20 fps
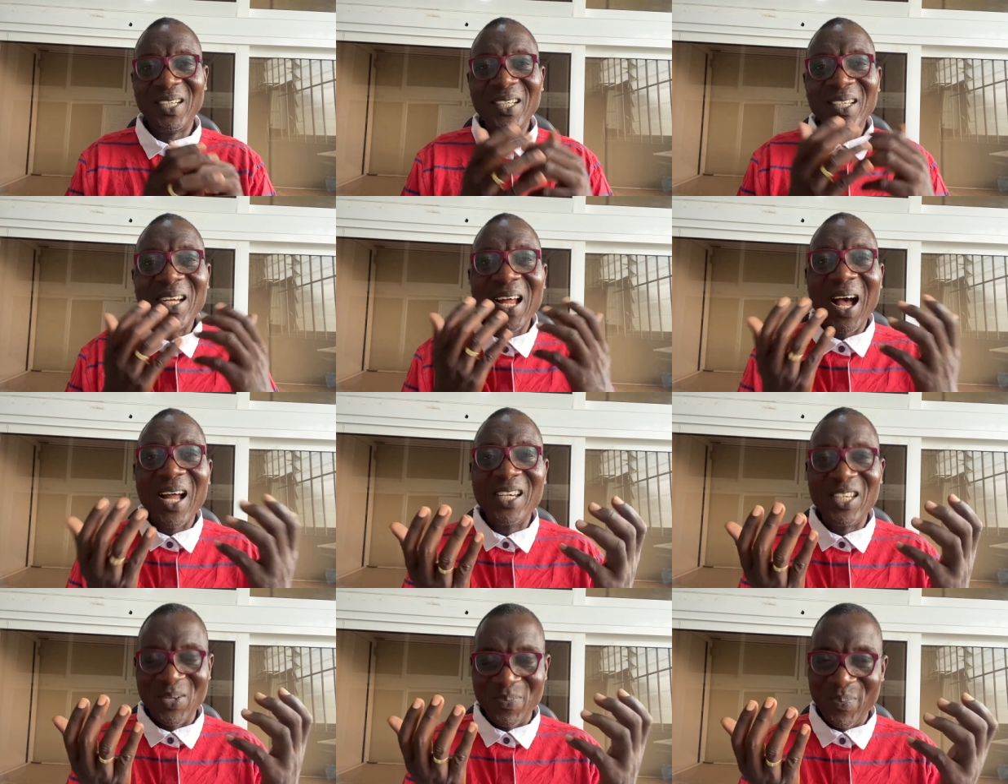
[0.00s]

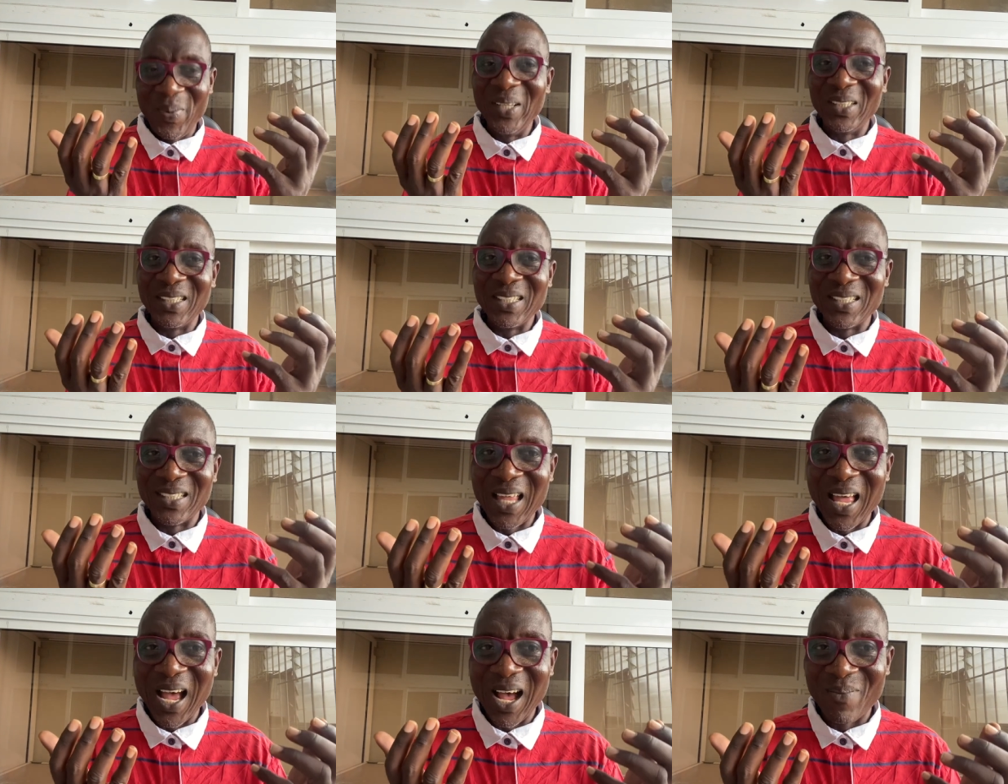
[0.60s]
that debate is
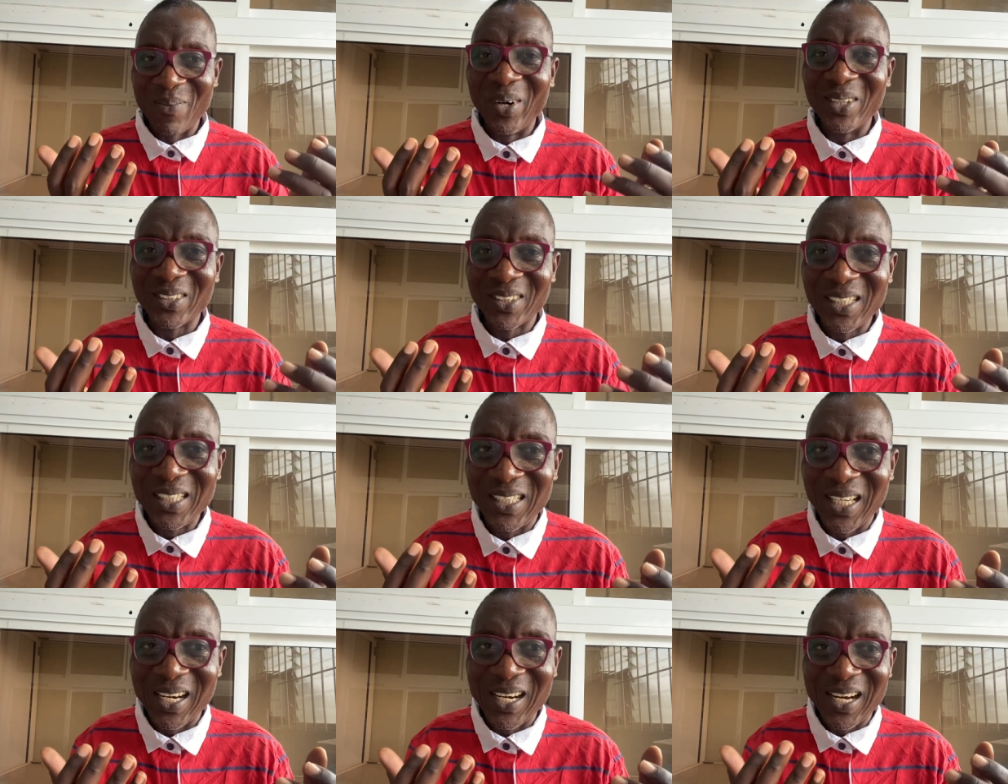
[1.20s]
there, but
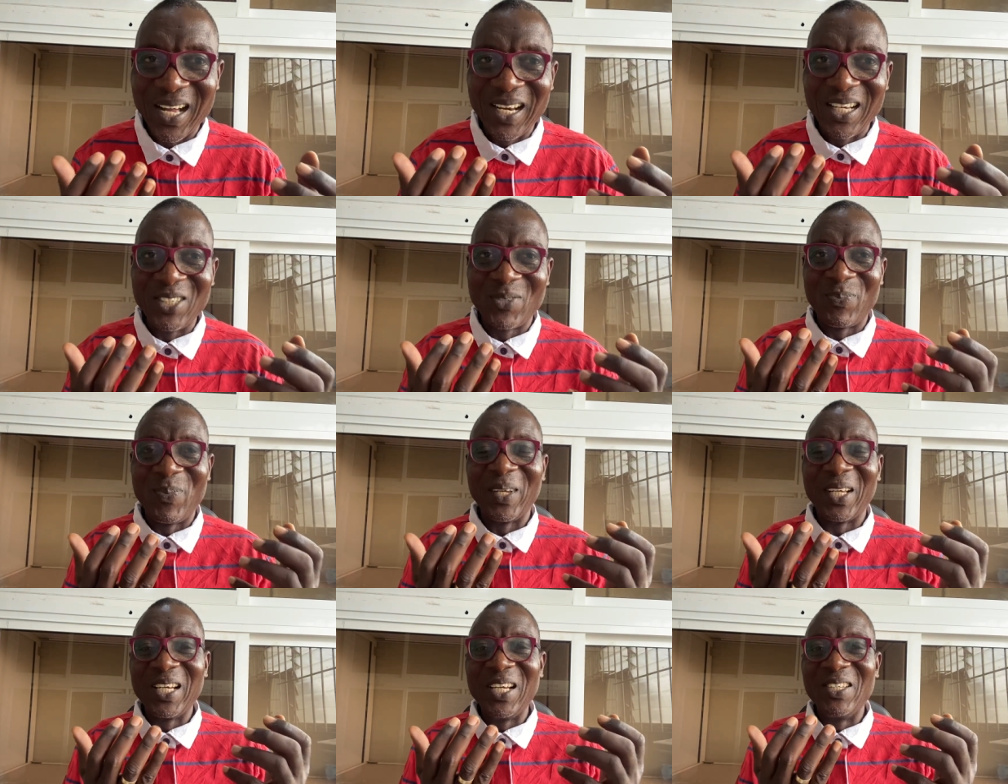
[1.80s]
still, generally
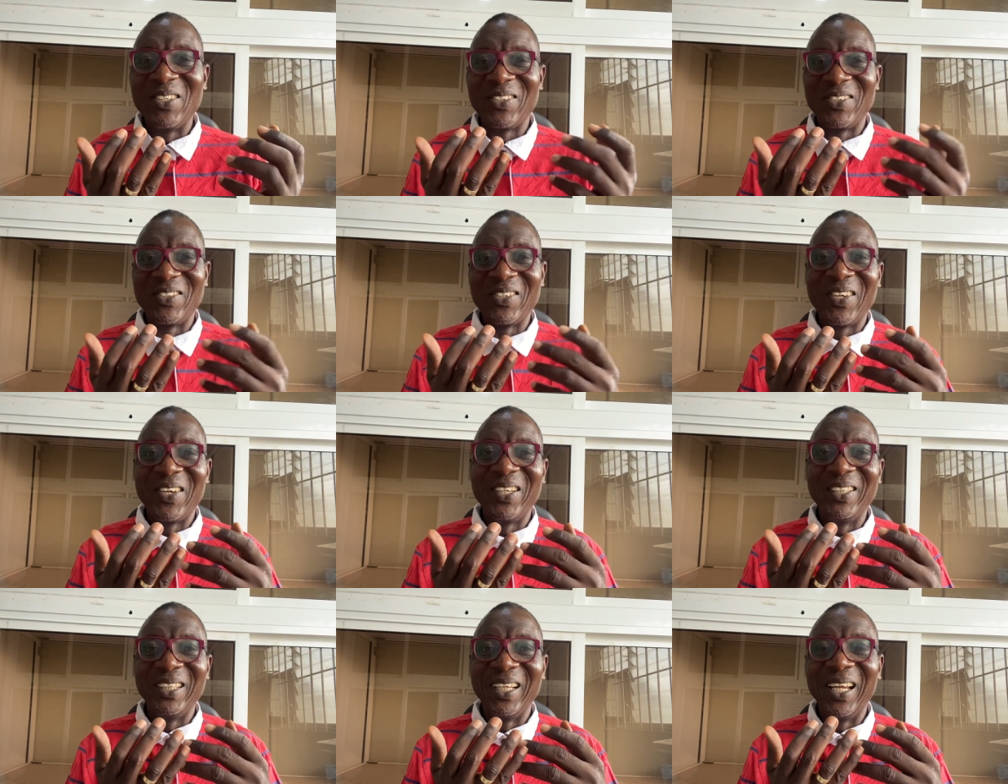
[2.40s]
speaking, in
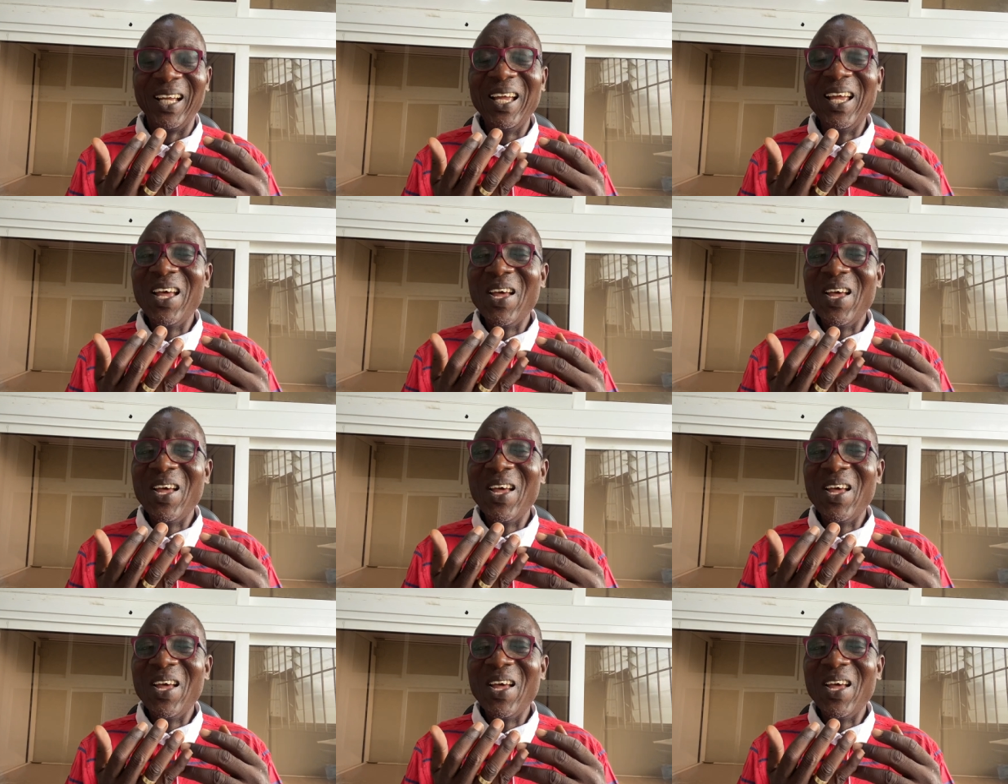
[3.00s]
sociology,